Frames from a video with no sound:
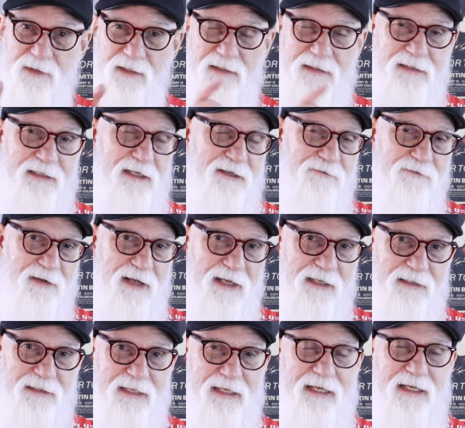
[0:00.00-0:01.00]
going to leave a
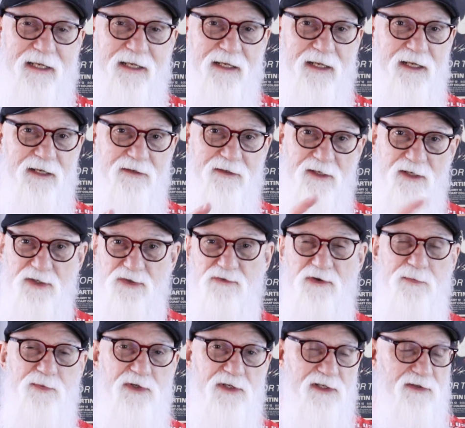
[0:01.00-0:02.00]
link in the
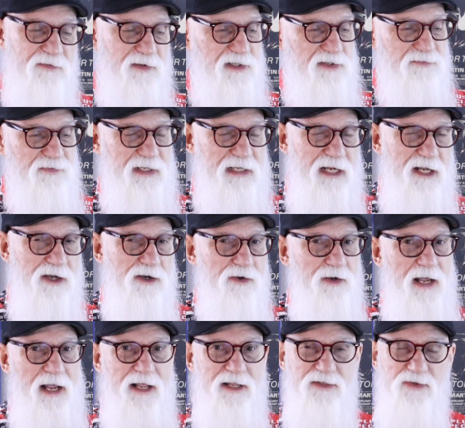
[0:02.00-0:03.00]
description of this
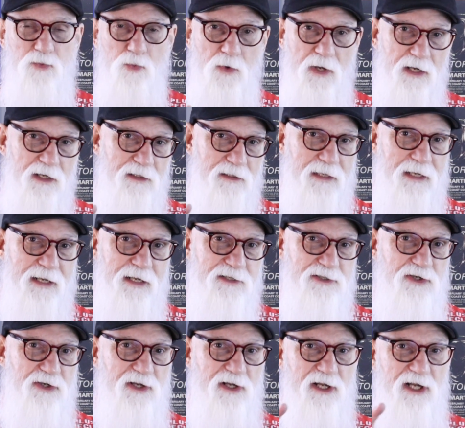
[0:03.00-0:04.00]
video, as well
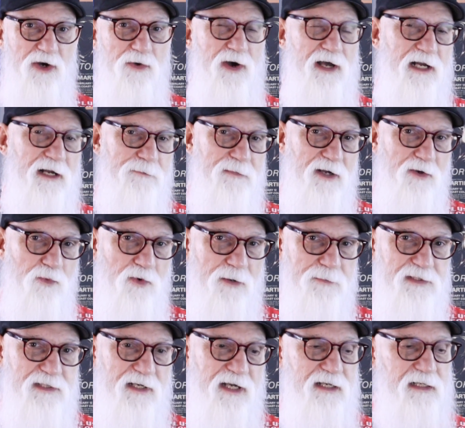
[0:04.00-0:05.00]
as you can go out on my
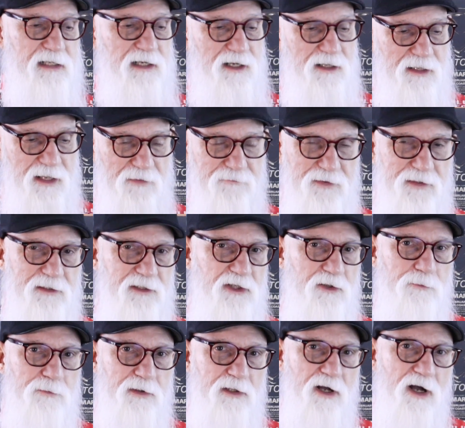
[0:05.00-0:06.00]
website. I'll have a
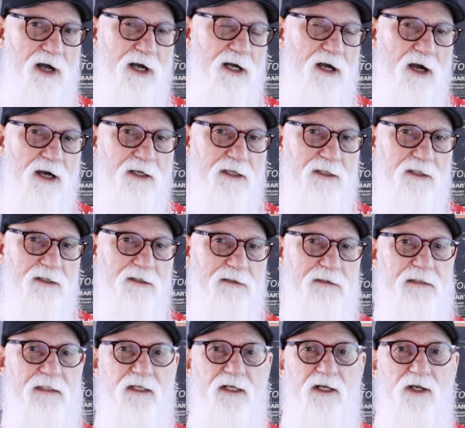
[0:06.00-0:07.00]
little blog
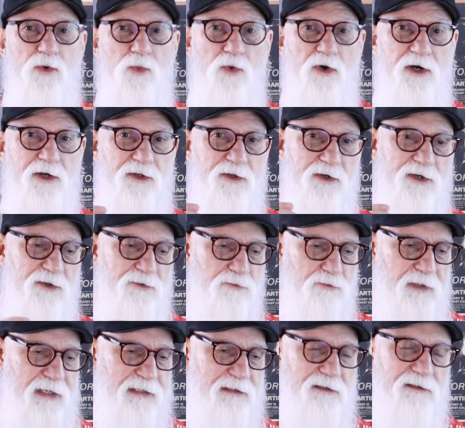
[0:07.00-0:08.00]
article where you can
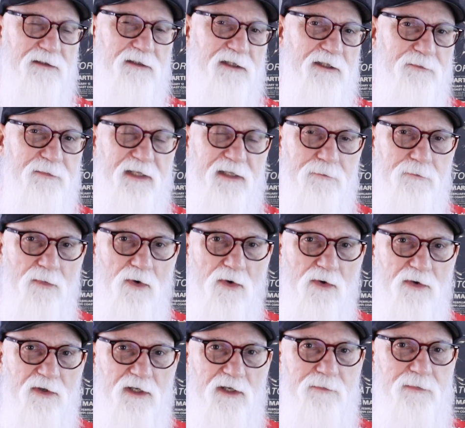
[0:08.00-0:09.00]
read a little bit
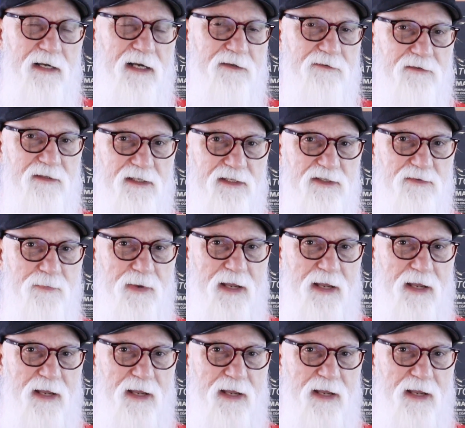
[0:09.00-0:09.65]
more about these